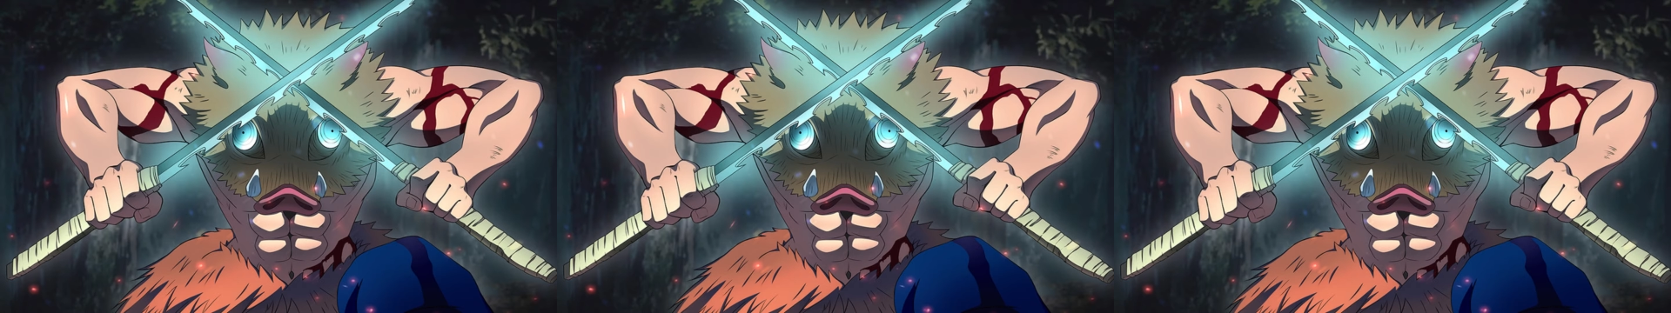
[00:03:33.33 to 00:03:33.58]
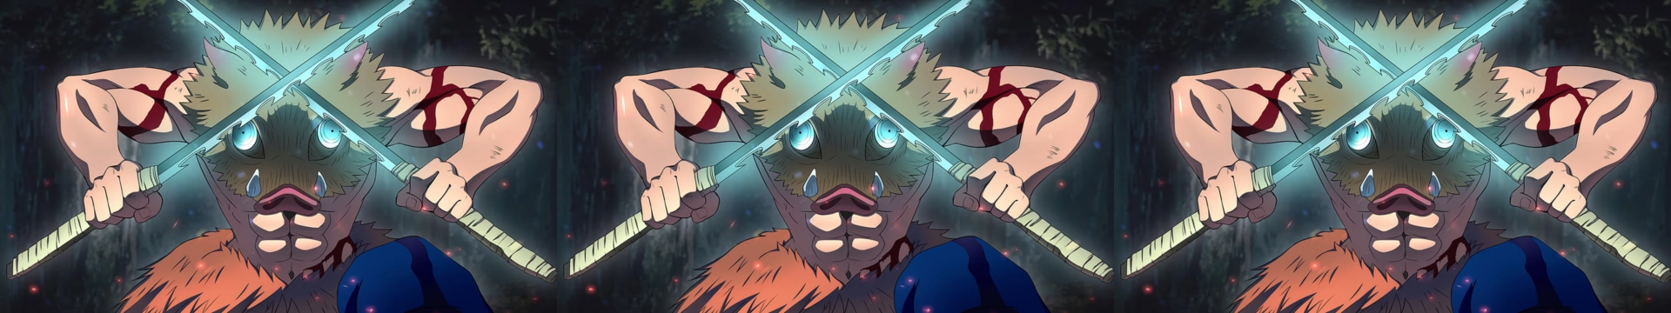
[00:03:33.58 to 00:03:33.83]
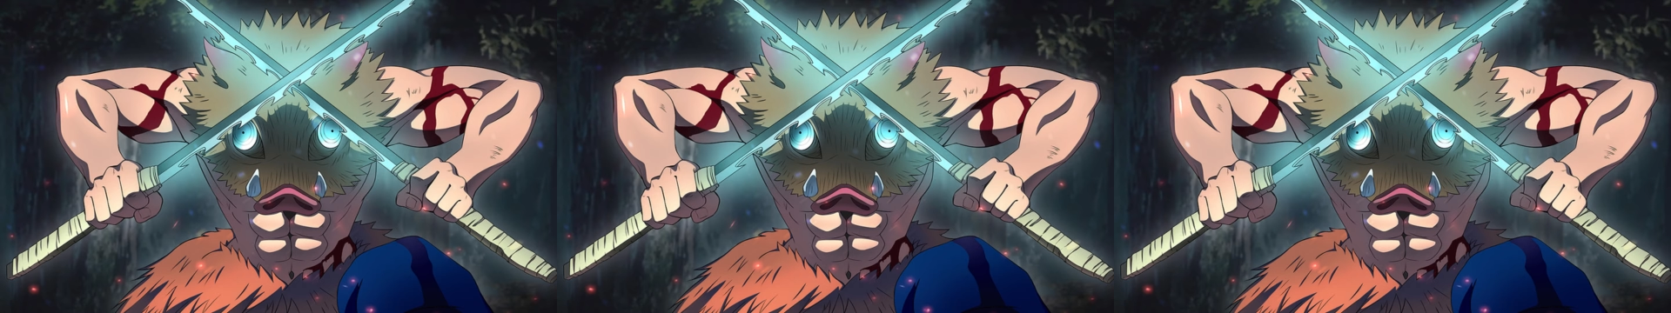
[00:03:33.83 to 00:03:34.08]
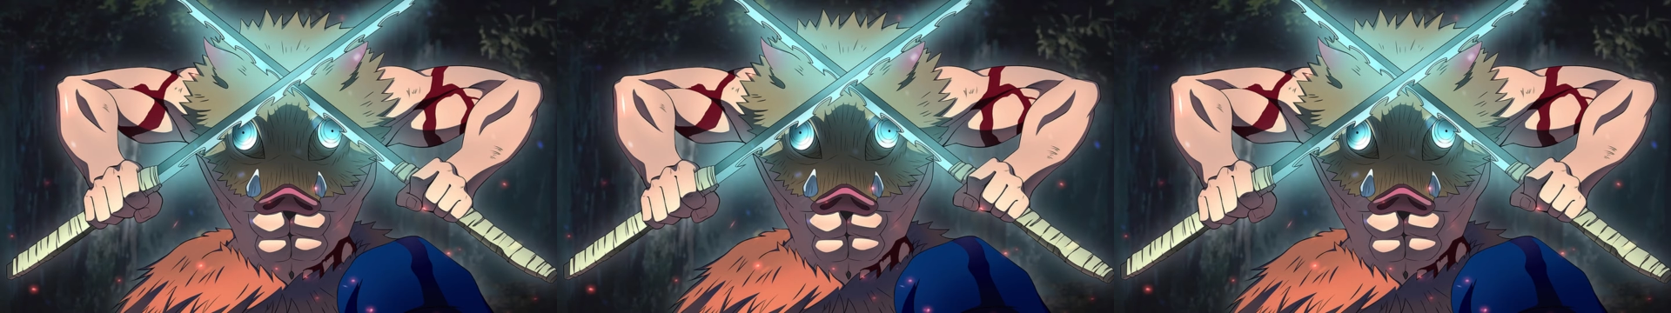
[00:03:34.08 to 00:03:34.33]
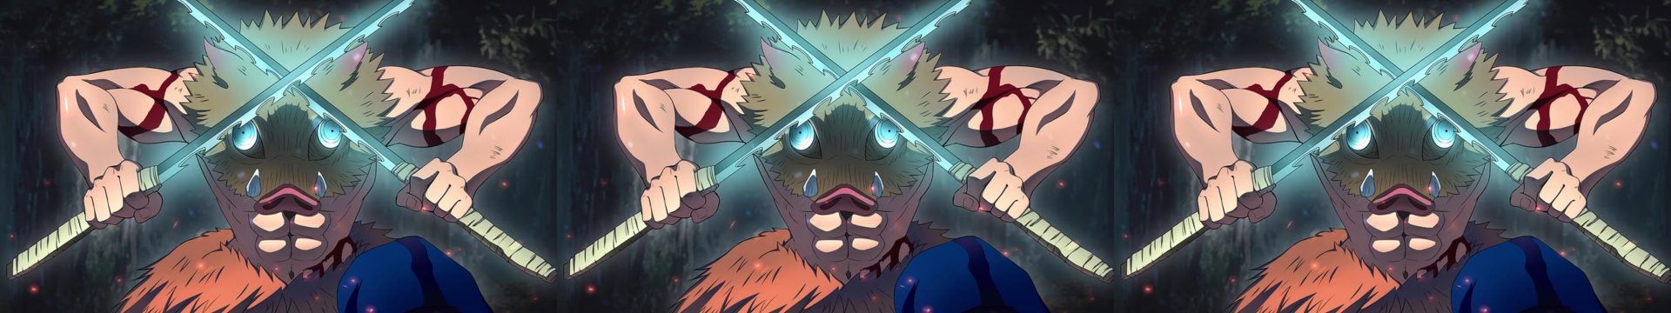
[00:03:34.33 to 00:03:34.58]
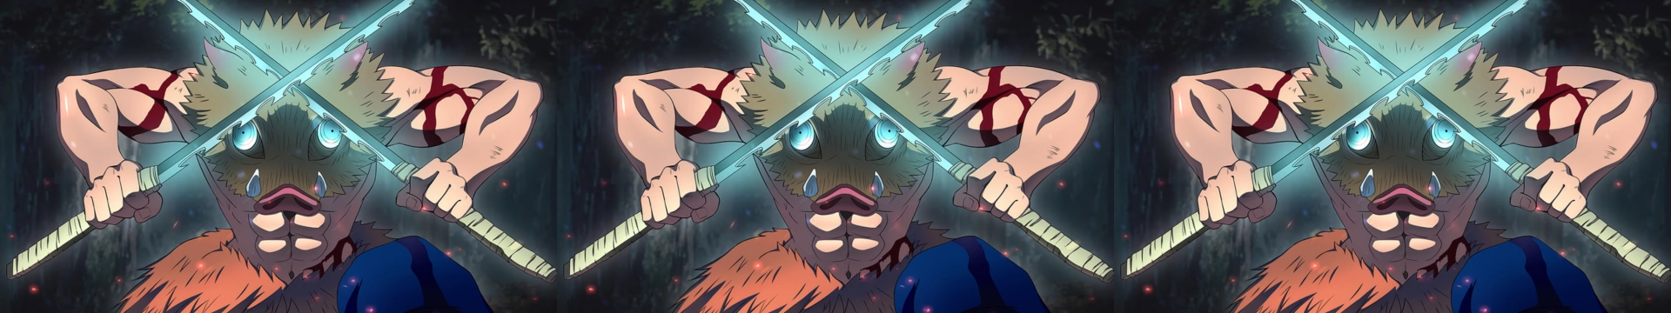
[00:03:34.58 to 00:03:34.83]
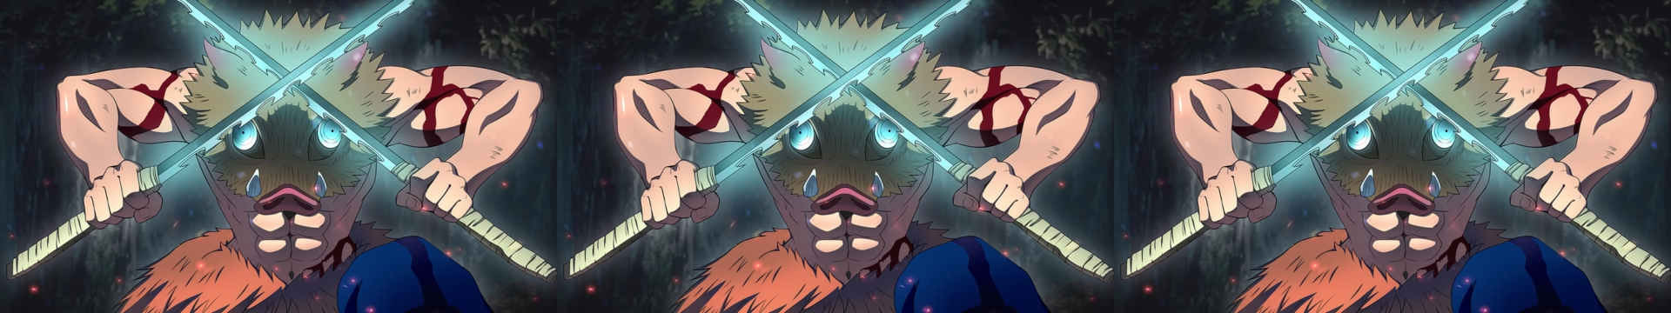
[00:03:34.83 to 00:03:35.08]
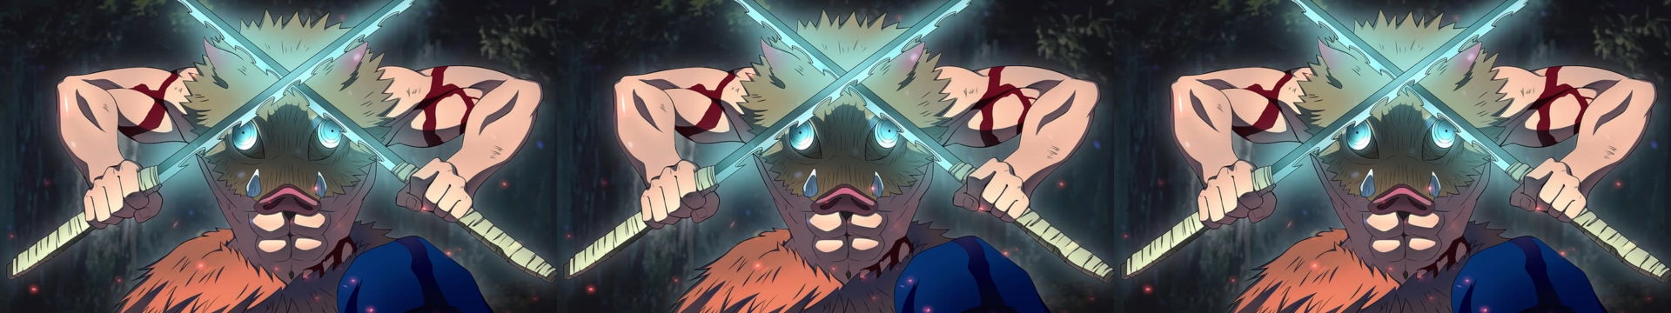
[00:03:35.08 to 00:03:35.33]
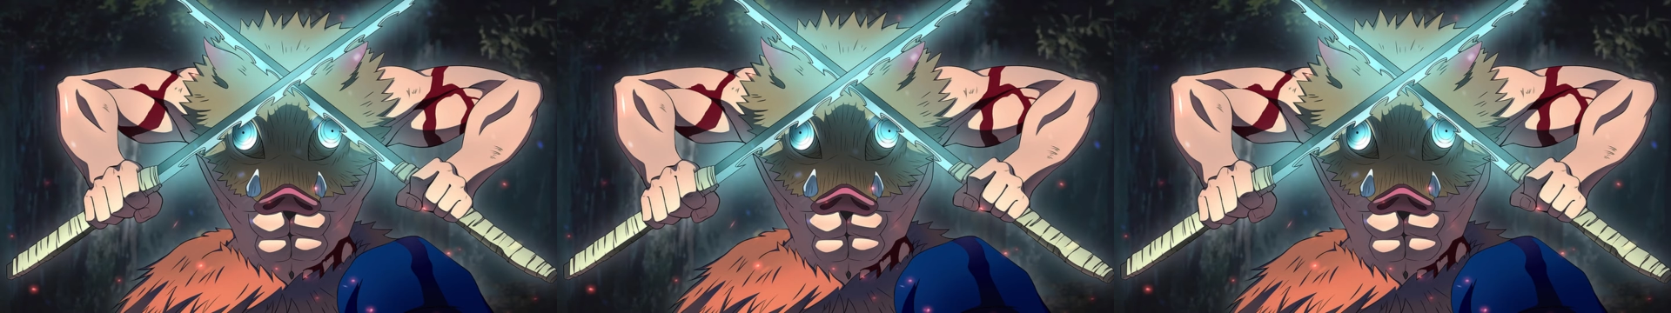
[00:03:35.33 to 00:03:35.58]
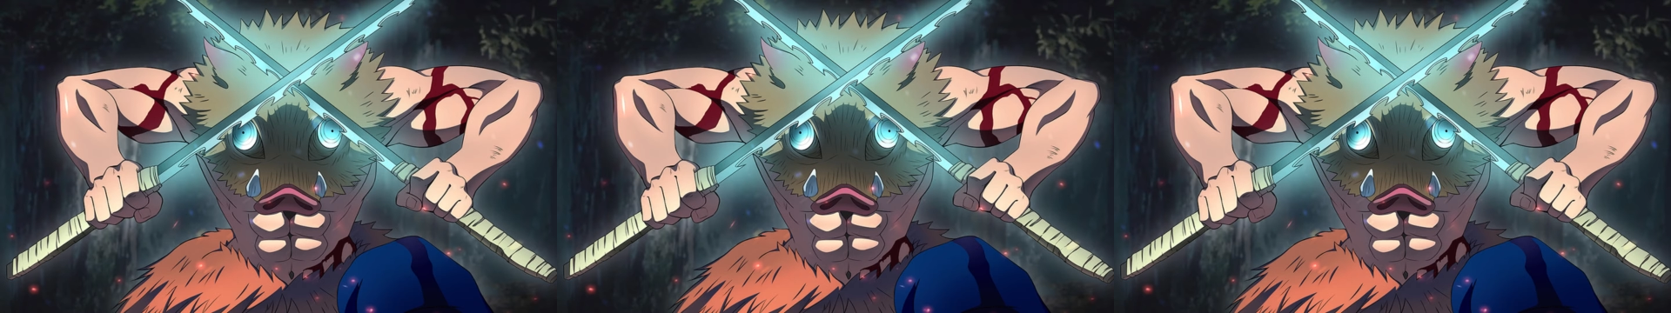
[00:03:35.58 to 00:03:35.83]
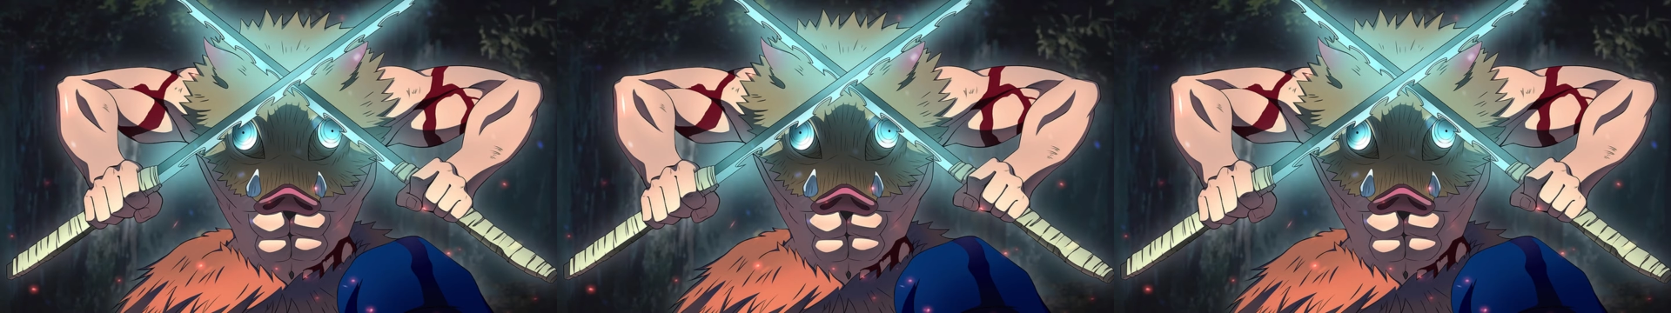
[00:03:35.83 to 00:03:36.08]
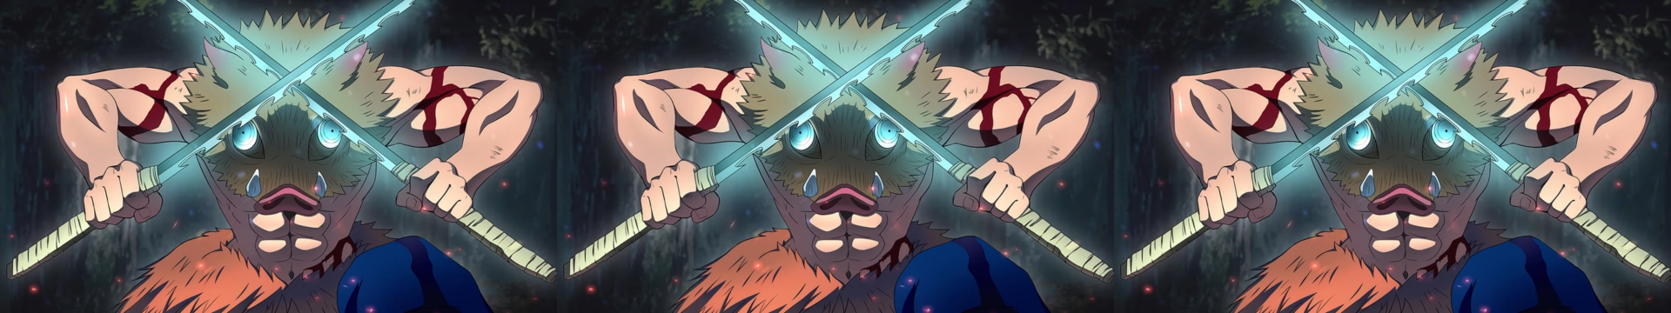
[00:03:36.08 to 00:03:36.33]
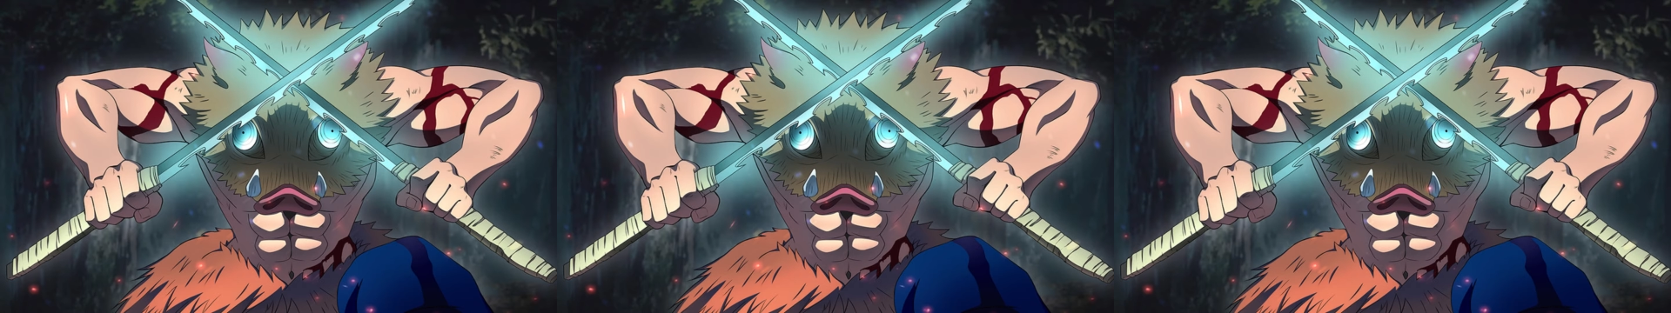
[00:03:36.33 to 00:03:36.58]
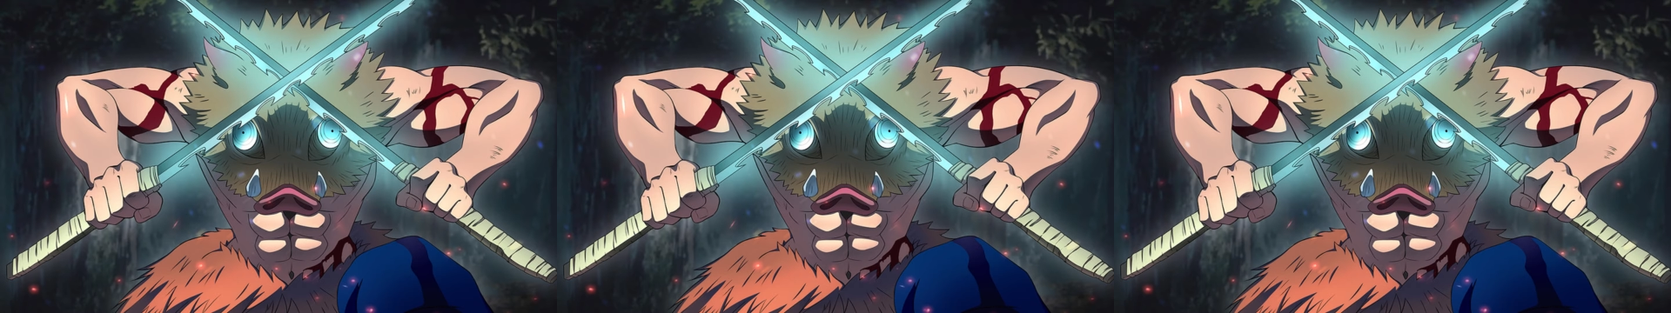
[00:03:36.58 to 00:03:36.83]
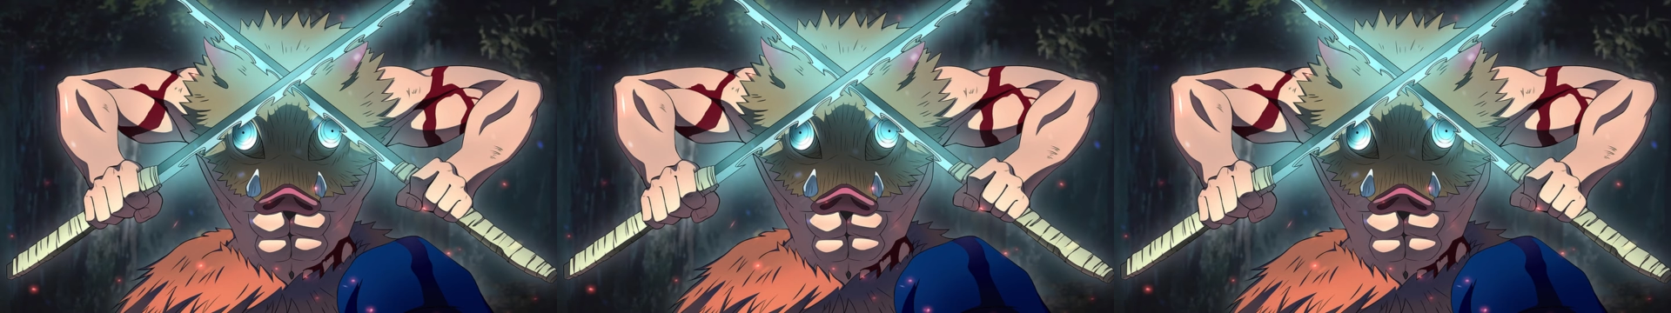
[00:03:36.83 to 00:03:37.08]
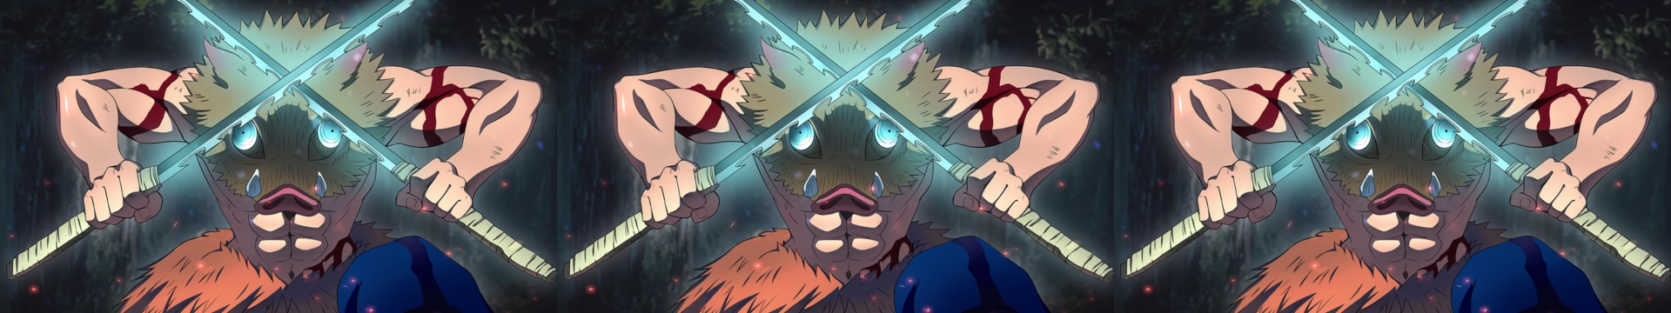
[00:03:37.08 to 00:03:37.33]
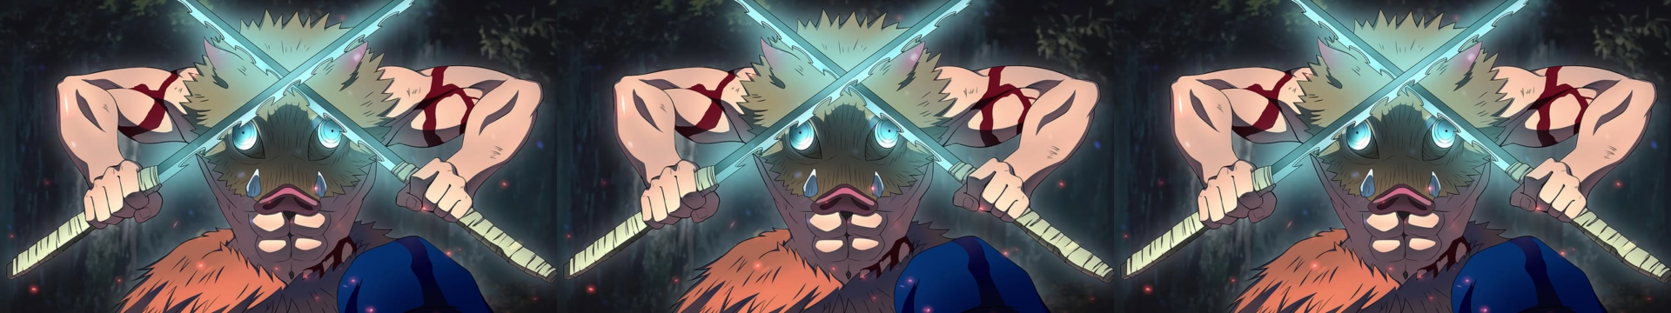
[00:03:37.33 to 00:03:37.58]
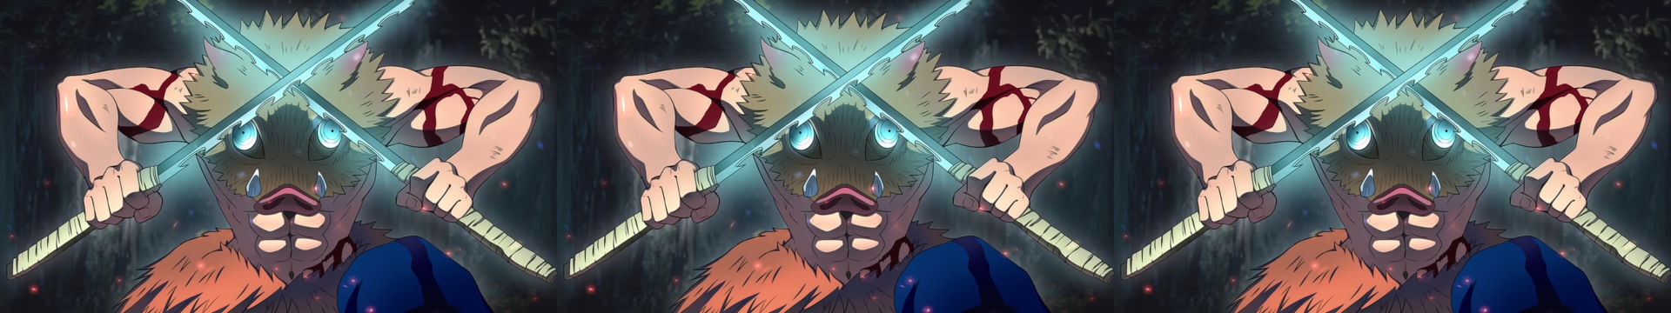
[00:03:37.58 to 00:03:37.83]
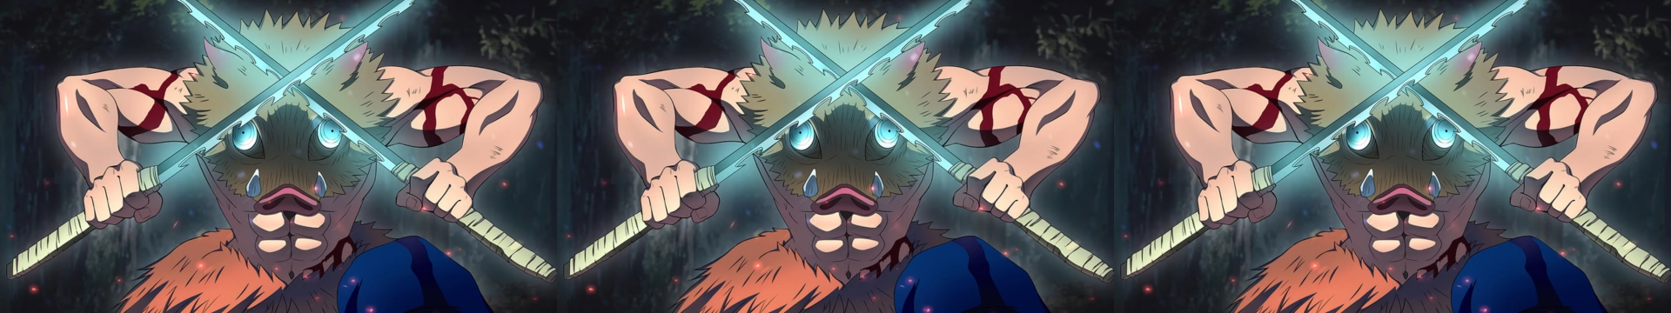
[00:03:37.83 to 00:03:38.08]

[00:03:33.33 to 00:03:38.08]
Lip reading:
[unreadable: no face in view]